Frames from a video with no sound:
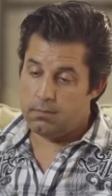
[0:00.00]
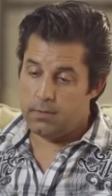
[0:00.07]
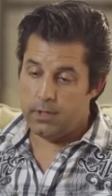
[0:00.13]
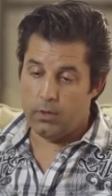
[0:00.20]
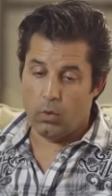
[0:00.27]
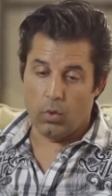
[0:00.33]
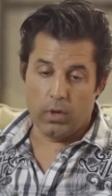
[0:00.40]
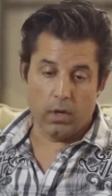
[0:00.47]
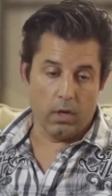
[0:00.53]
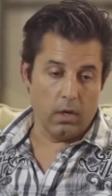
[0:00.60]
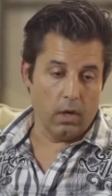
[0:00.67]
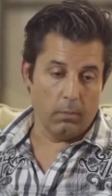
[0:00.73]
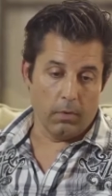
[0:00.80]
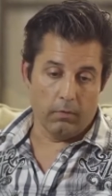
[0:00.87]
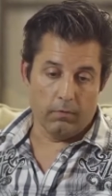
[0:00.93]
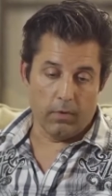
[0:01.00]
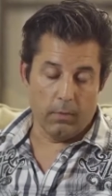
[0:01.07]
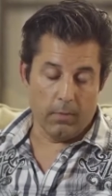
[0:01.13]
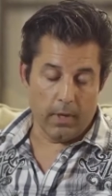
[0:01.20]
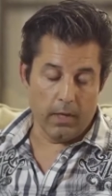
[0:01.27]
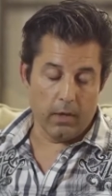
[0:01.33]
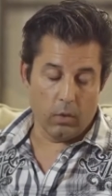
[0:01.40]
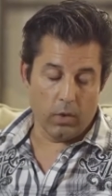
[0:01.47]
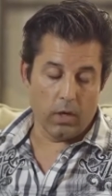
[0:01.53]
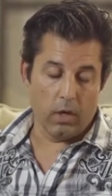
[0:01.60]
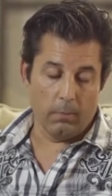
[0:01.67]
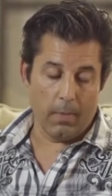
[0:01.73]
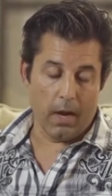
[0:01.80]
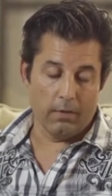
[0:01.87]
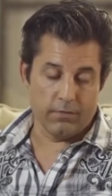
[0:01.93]
an inordinate
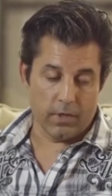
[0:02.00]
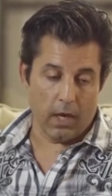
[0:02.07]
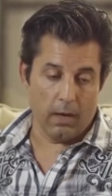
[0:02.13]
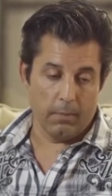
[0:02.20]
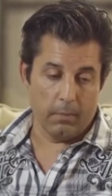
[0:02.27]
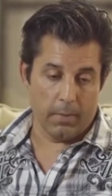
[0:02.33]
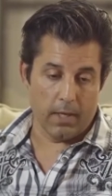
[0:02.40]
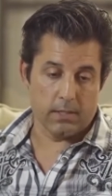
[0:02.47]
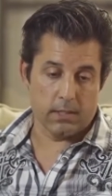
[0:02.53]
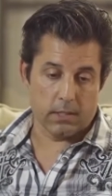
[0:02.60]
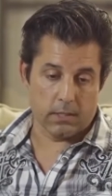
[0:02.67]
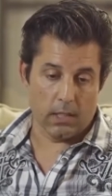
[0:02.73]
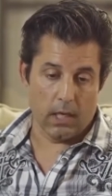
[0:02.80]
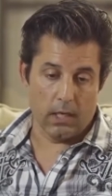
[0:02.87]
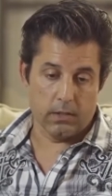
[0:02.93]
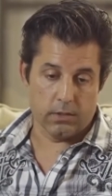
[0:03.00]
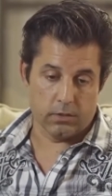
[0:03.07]
amount of time in basic science.